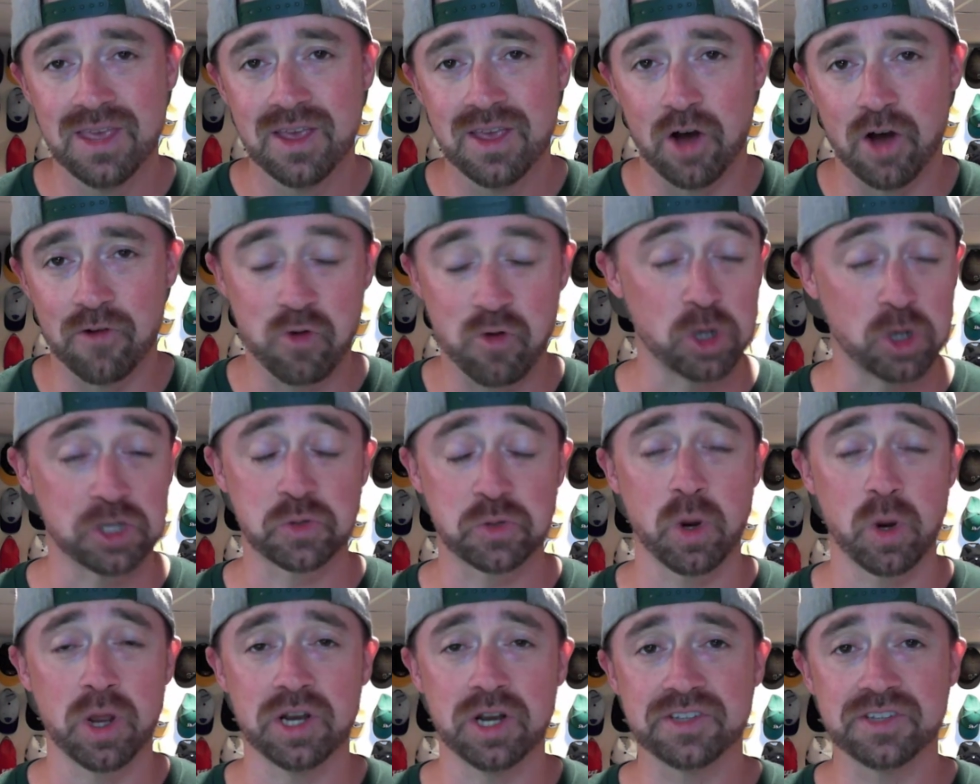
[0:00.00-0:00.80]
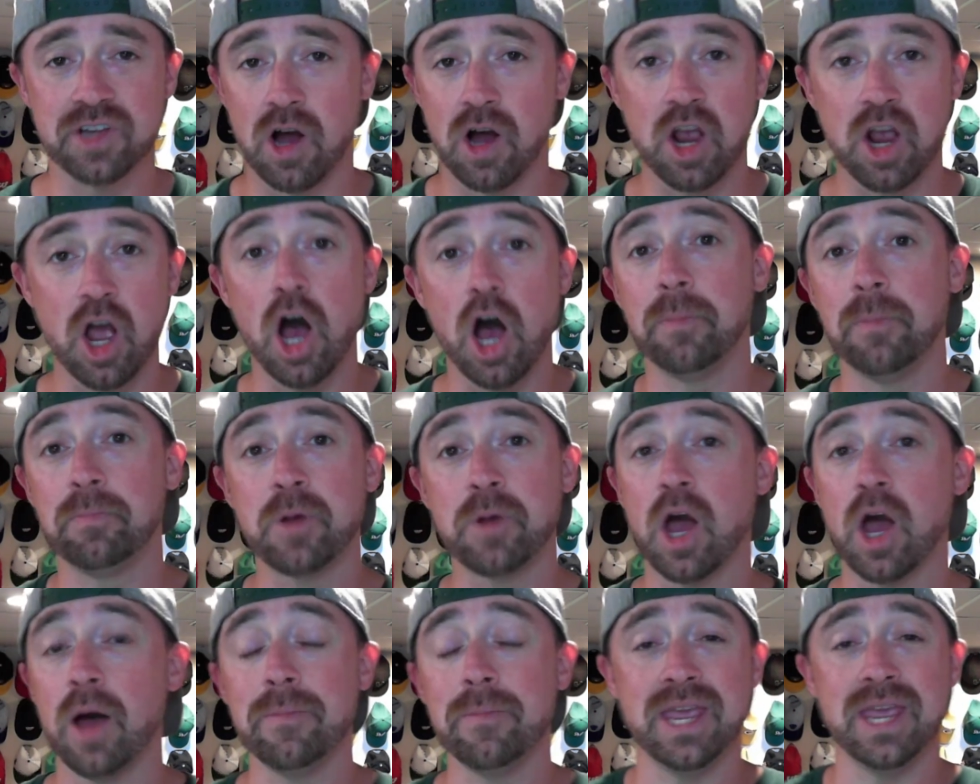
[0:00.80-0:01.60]
Of course, we're going to talk
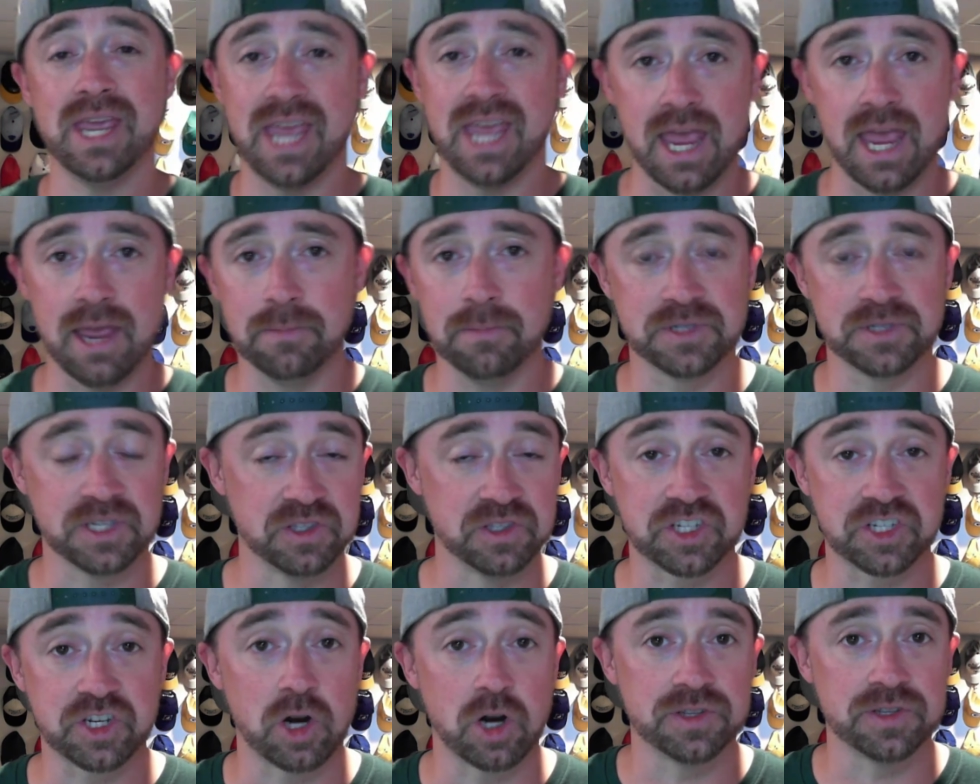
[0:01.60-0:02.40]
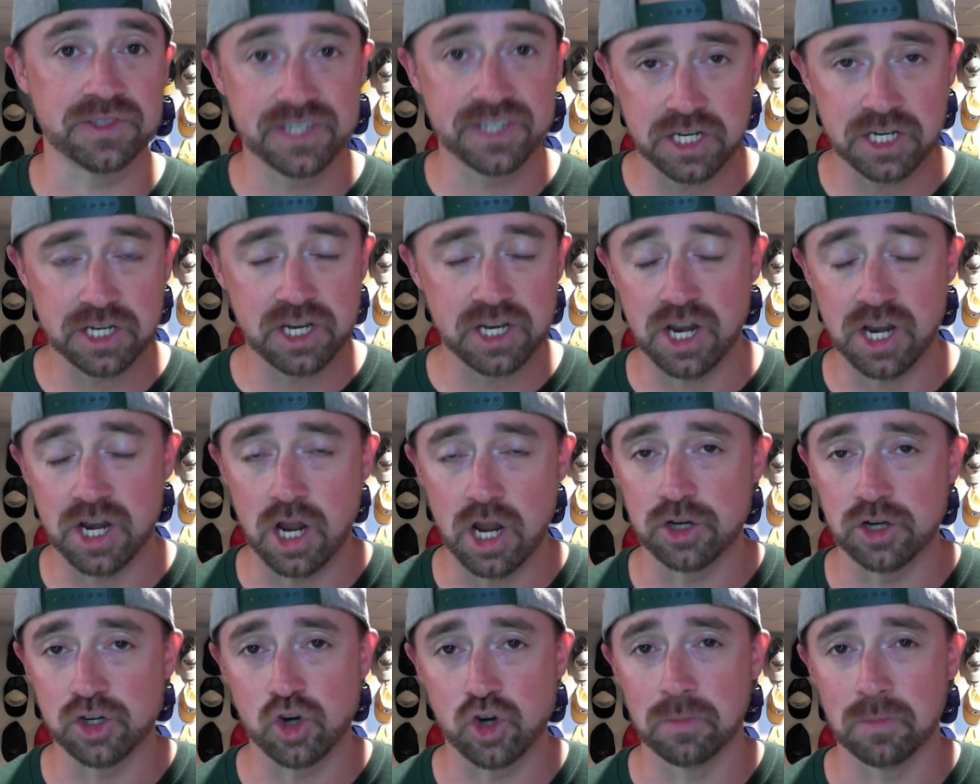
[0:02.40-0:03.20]
upcoming games and start-sit
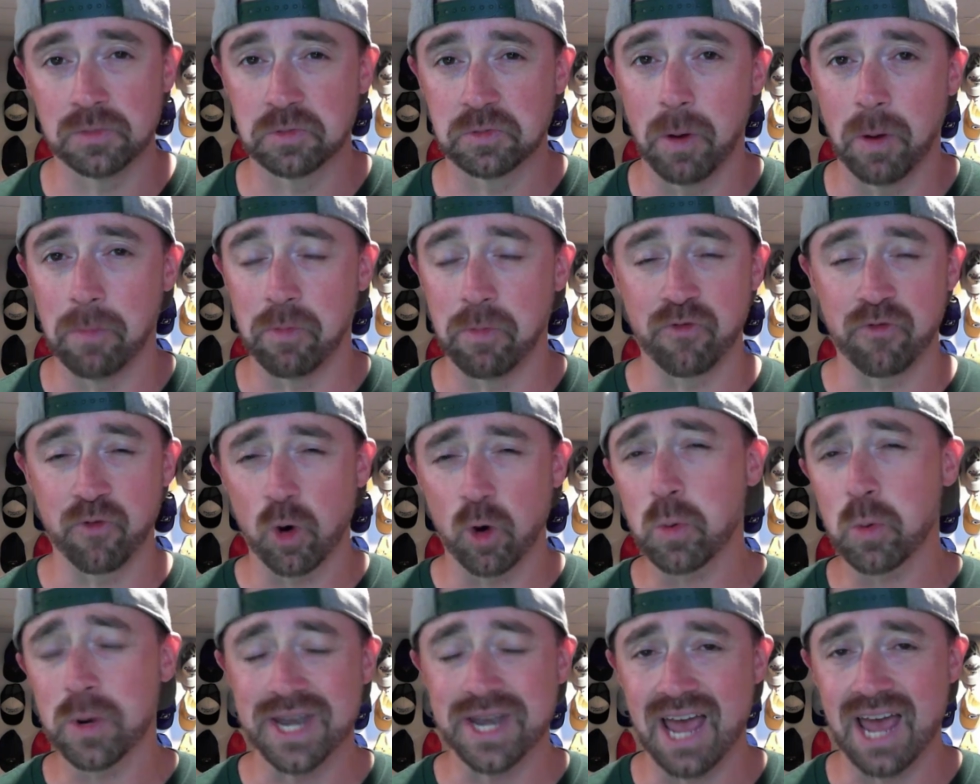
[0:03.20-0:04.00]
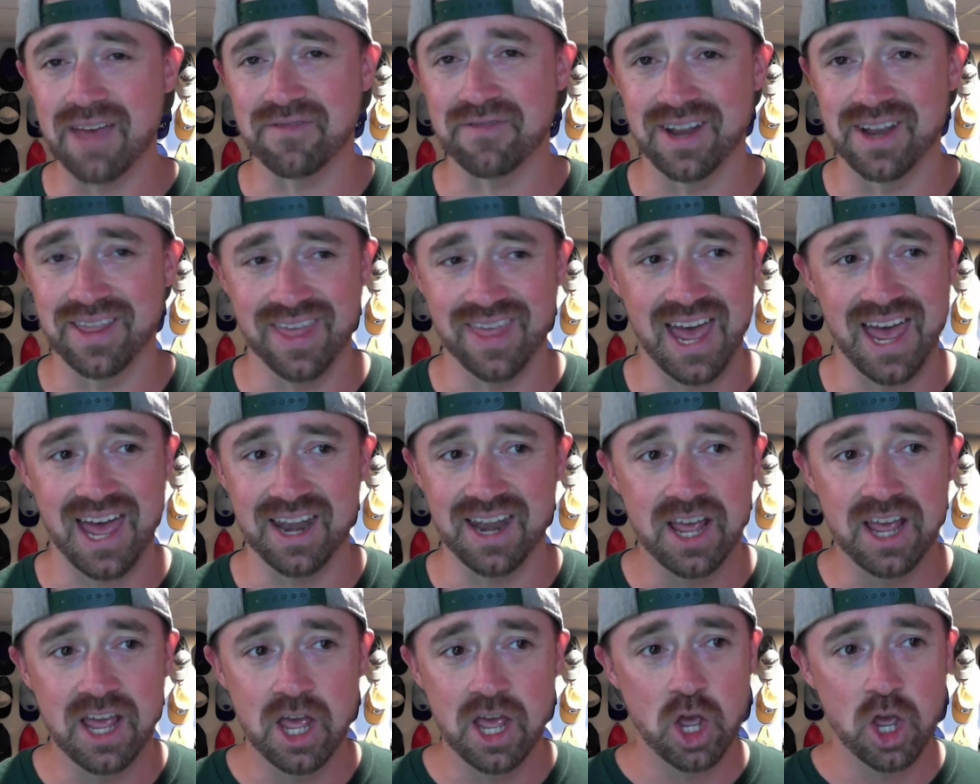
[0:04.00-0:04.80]
conundrums, but before we dive into
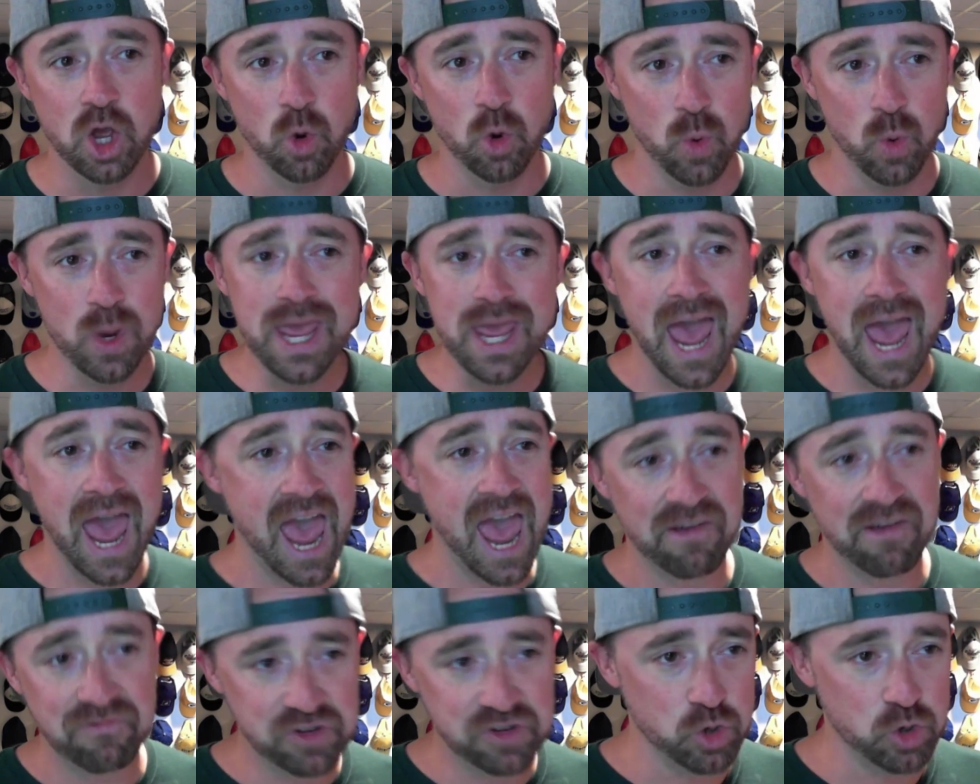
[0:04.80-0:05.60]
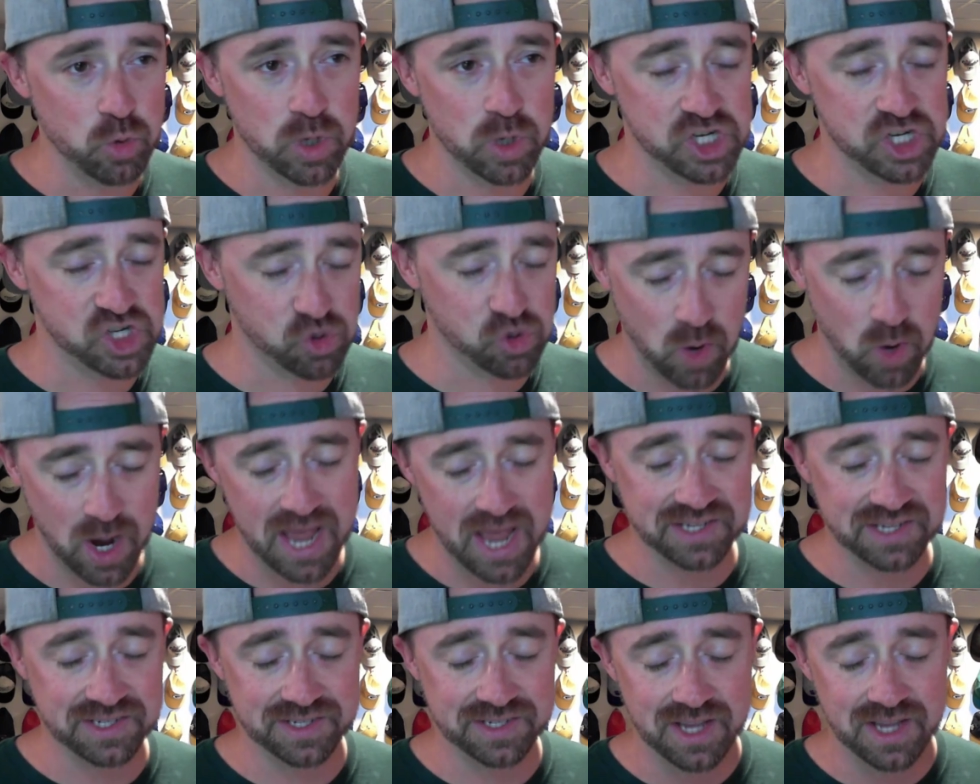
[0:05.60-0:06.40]
that, we have to
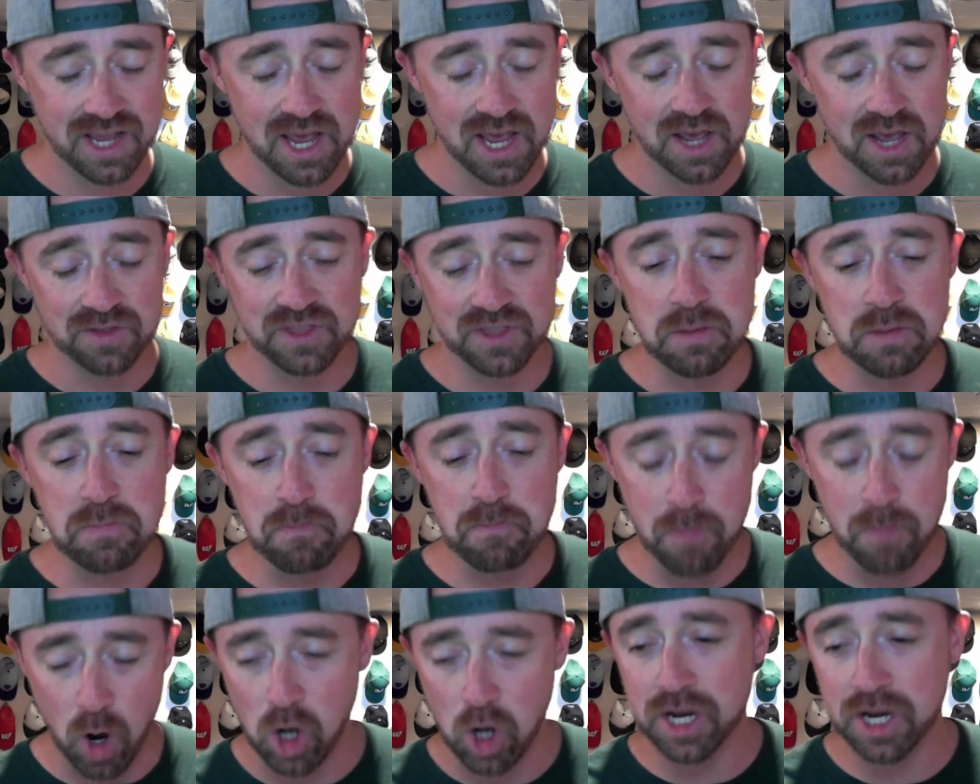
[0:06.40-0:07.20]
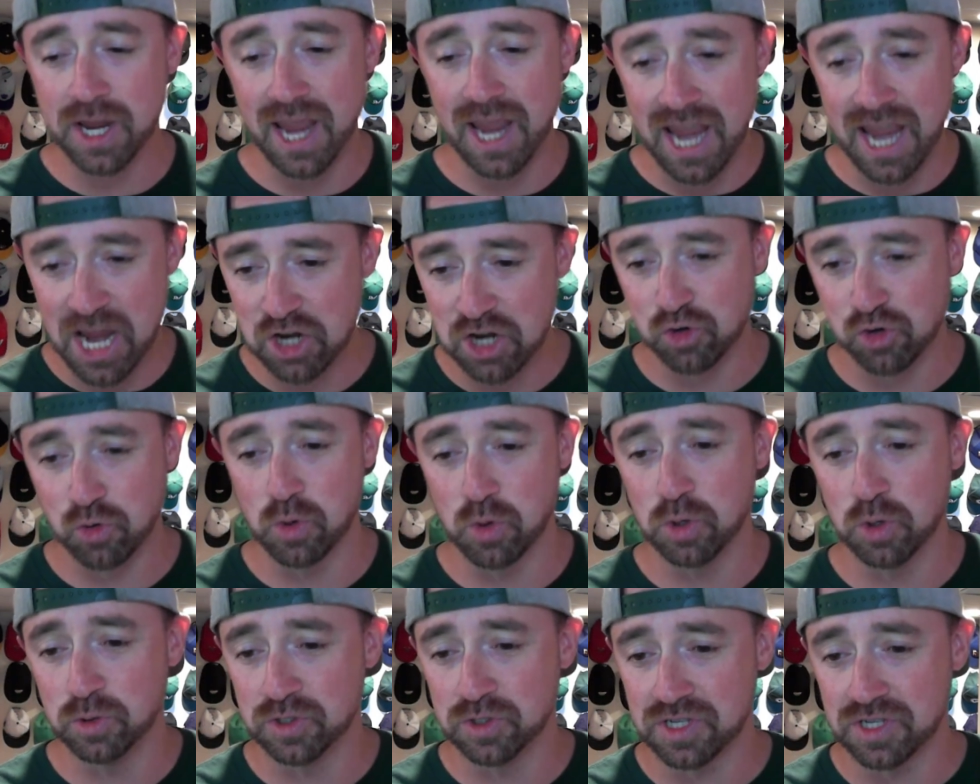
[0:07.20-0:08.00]
address the Mark
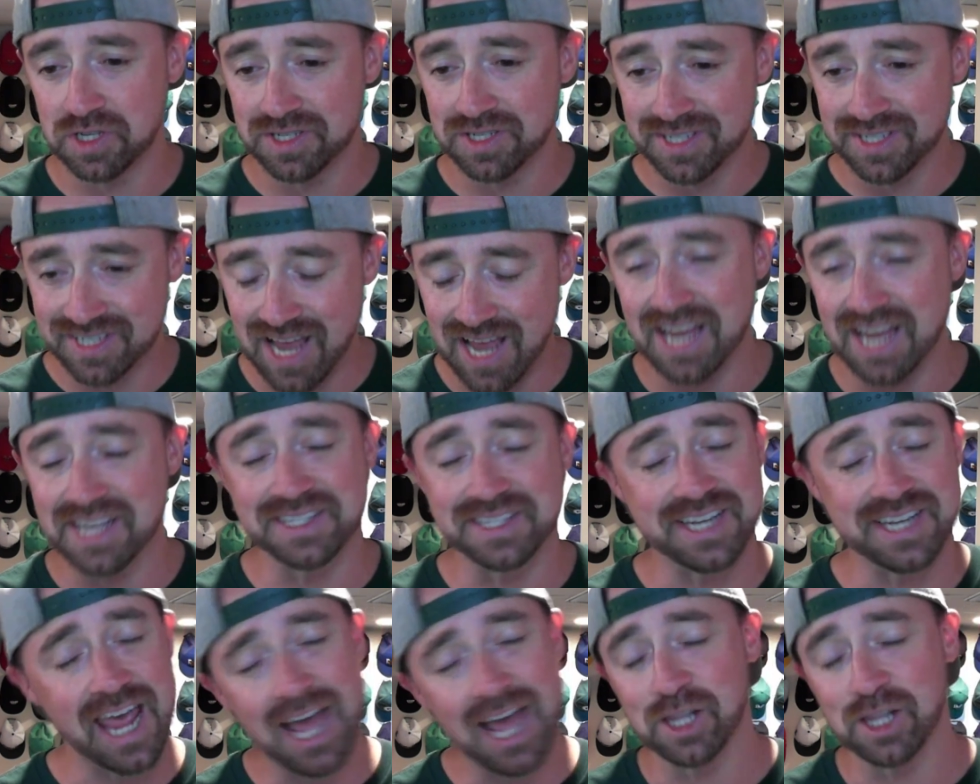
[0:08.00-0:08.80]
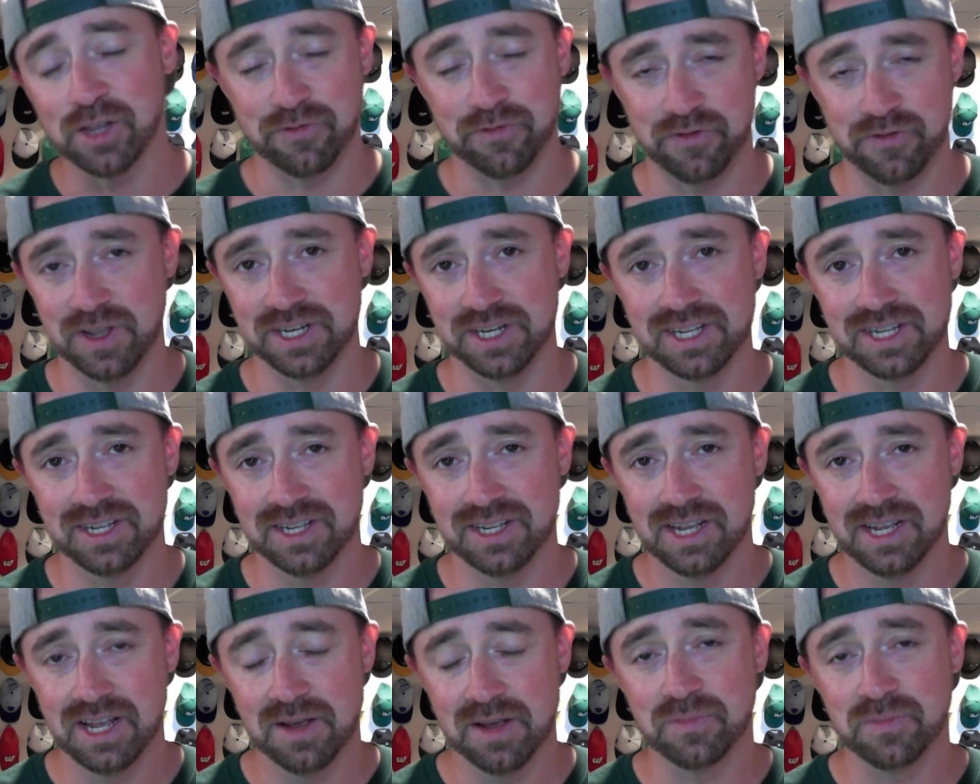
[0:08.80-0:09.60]
Andrews-sized elephant
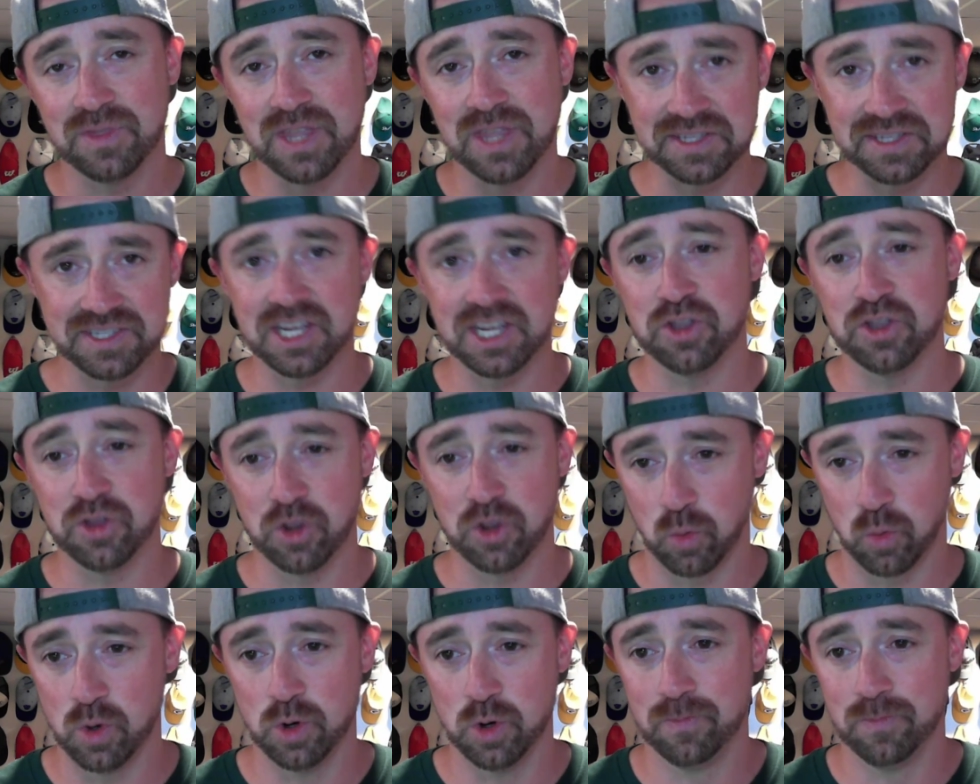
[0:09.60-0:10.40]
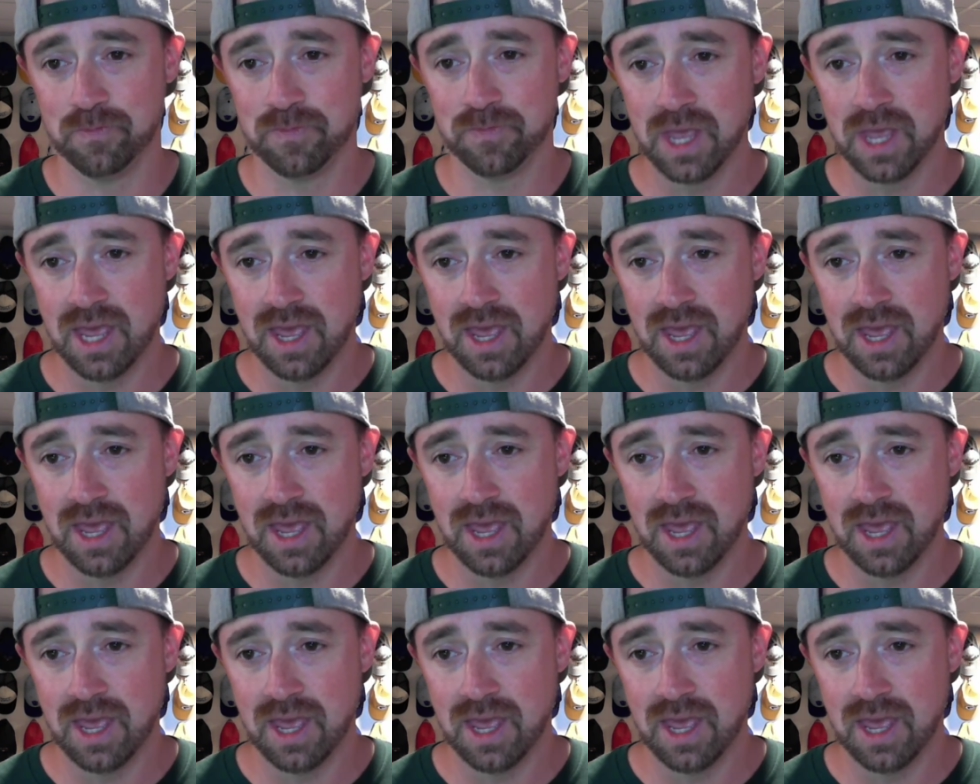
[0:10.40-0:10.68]
that's in the room.